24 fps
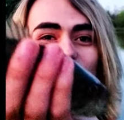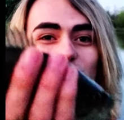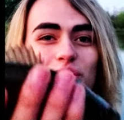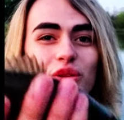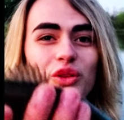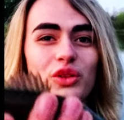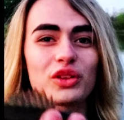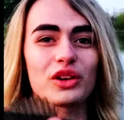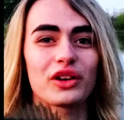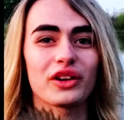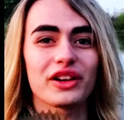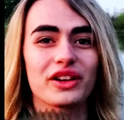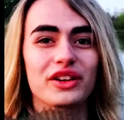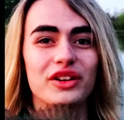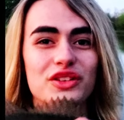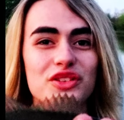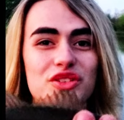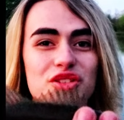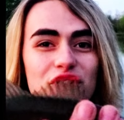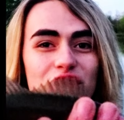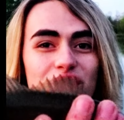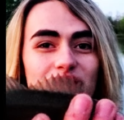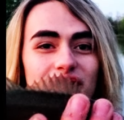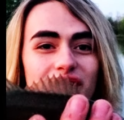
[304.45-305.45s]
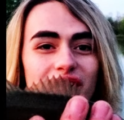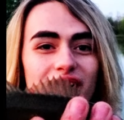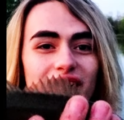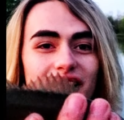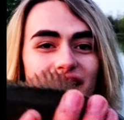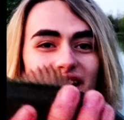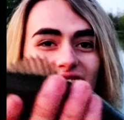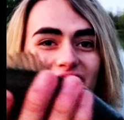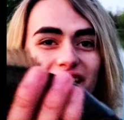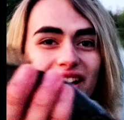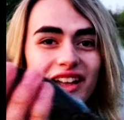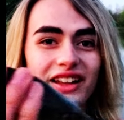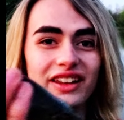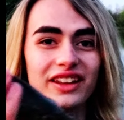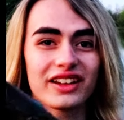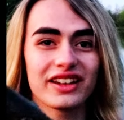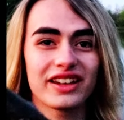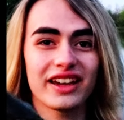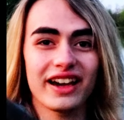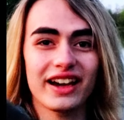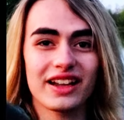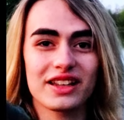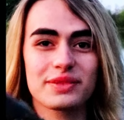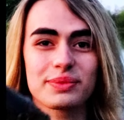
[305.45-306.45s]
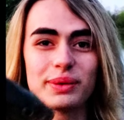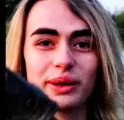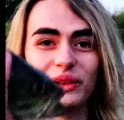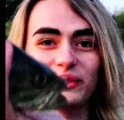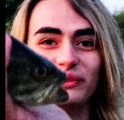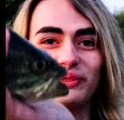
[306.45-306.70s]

I'm so sorry I couldn't show you the, the catch, but